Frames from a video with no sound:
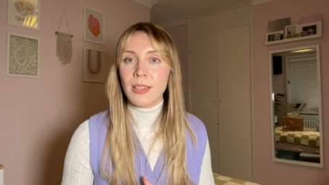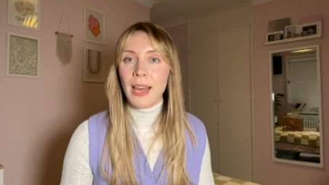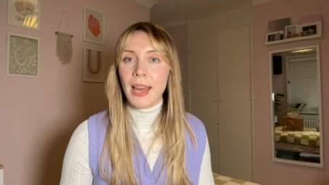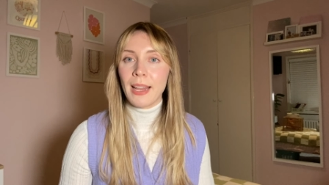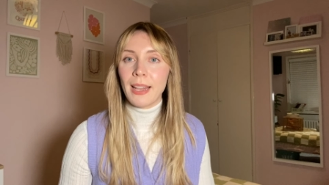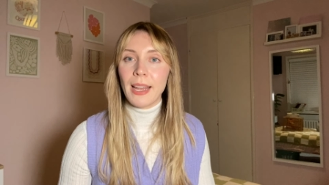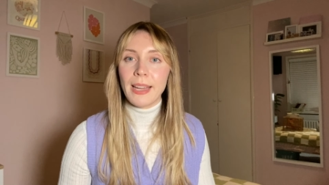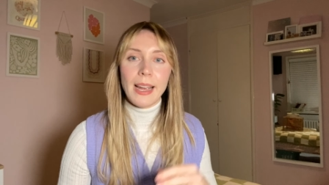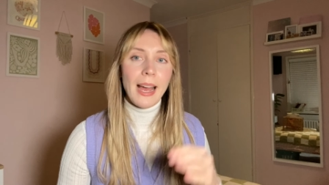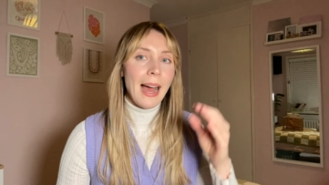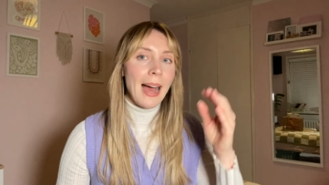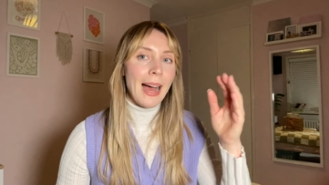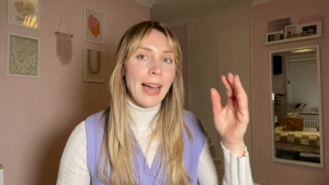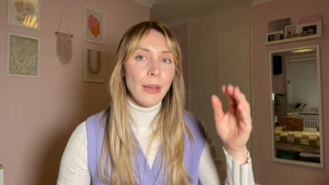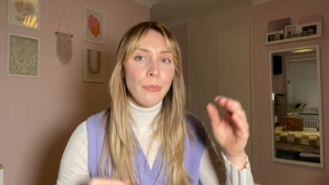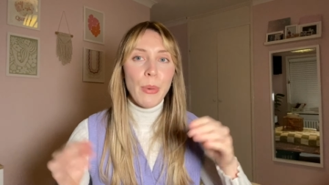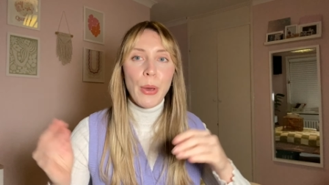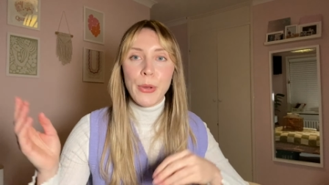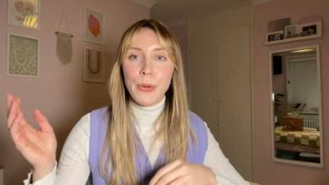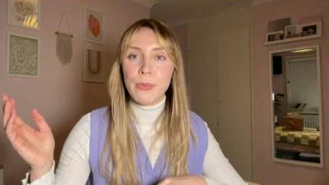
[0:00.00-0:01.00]
they're like
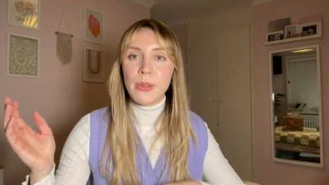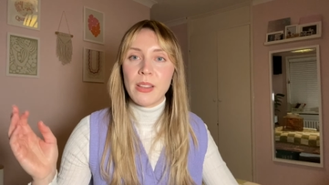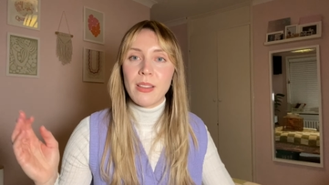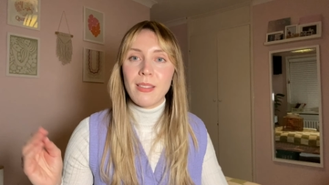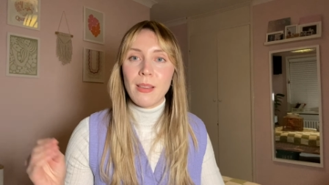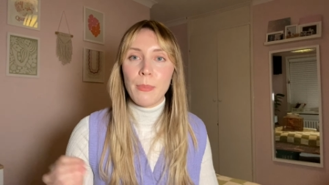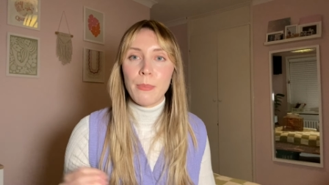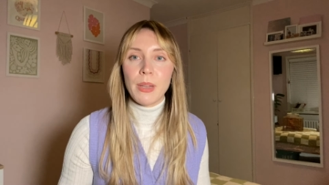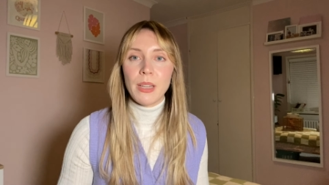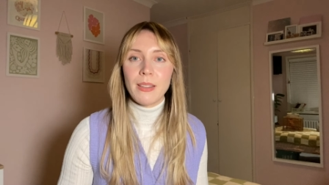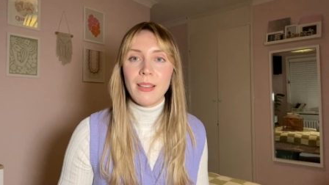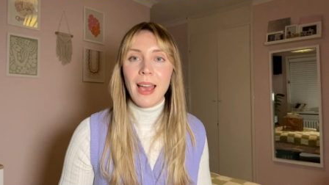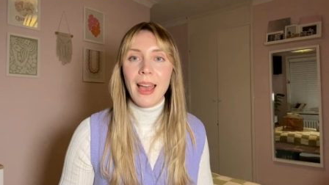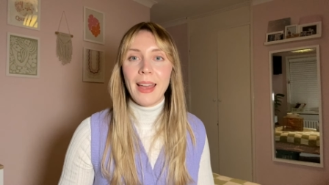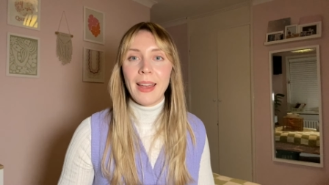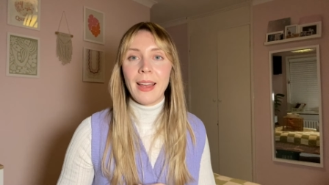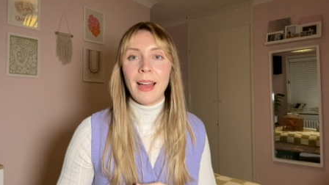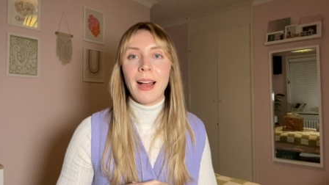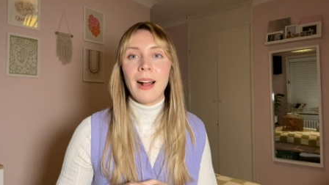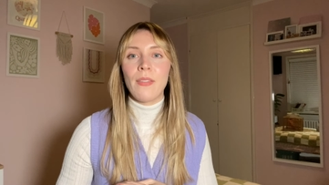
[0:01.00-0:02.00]
high moments in my
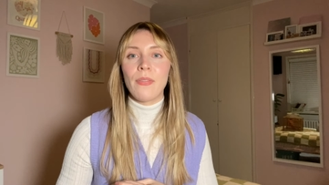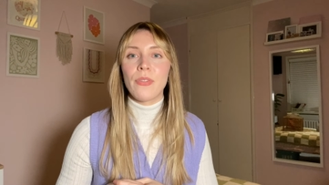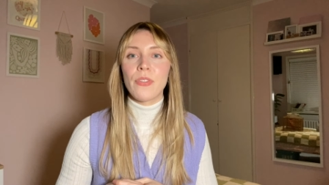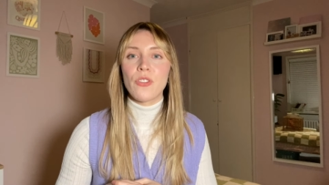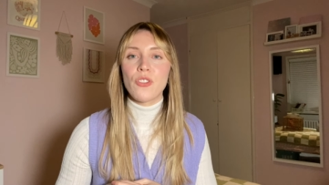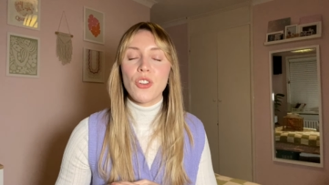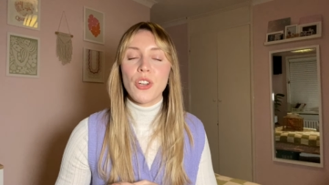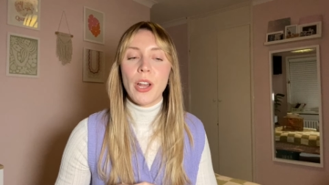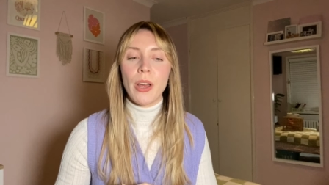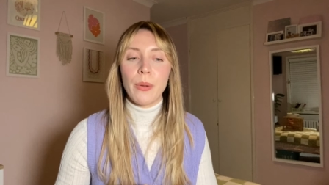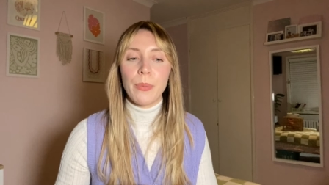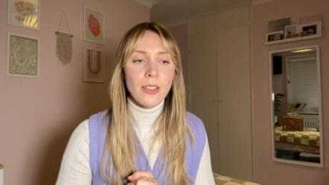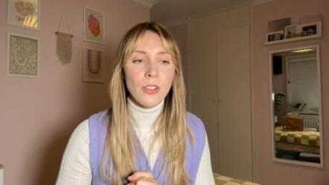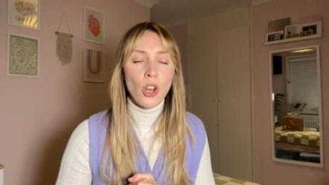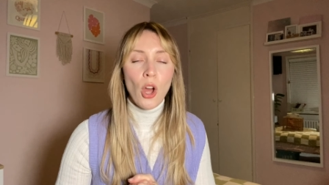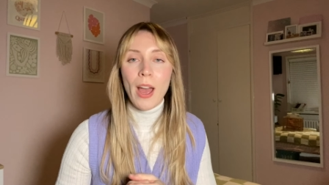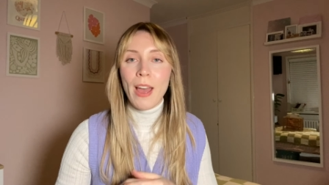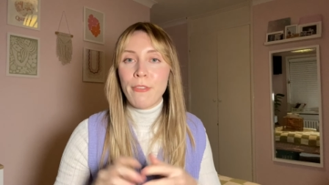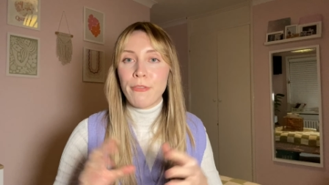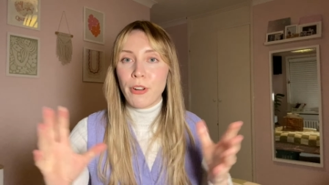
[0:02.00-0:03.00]
day, and, you know,
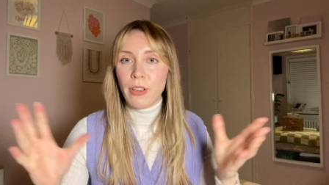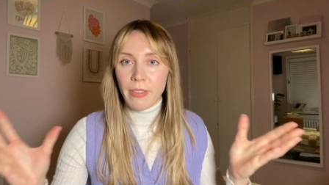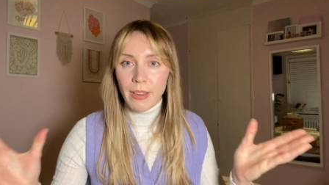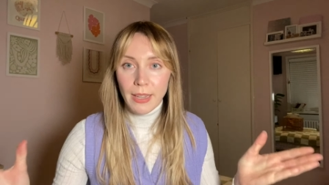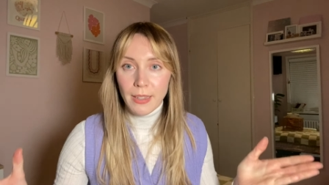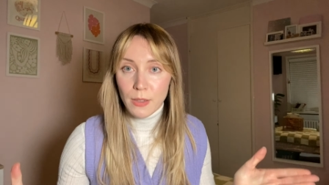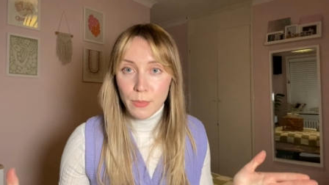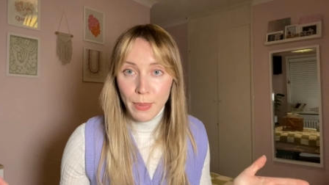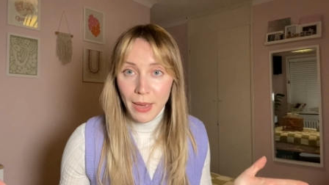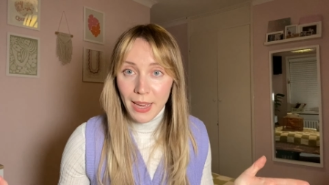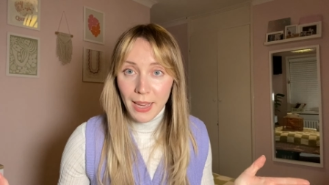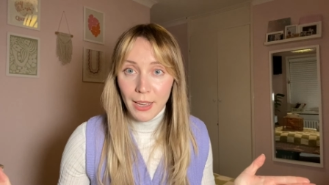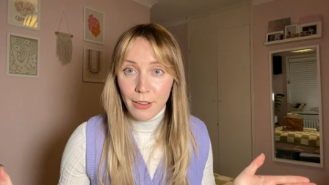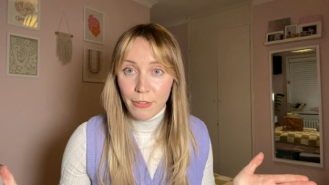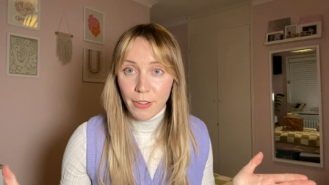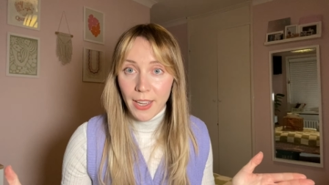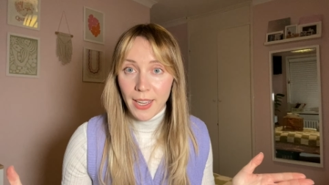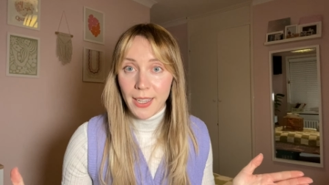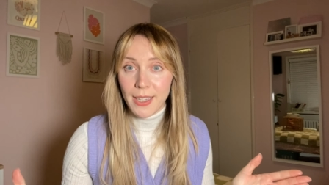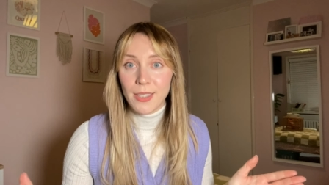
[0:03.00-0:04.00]
not everything's
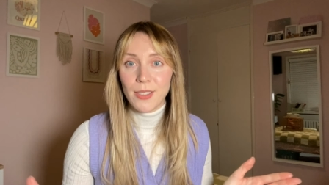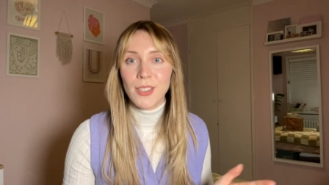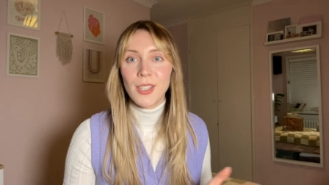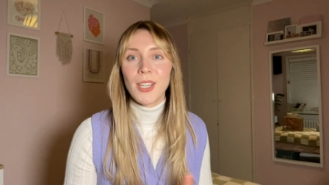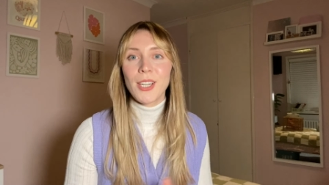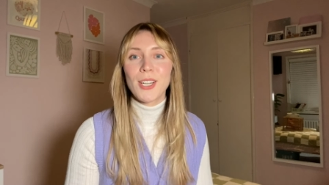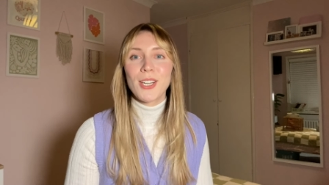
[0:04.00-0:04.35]
perfect.